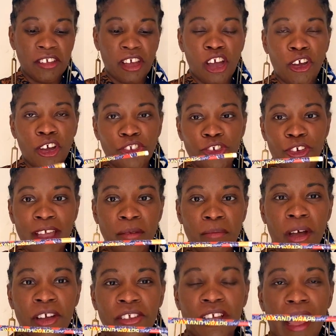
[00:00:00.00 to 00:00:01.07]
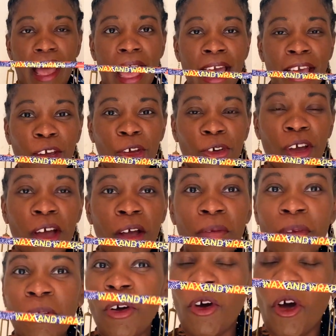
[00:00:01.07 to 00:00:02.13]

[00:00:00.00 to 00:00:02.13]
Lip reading: are our trademarked Ankara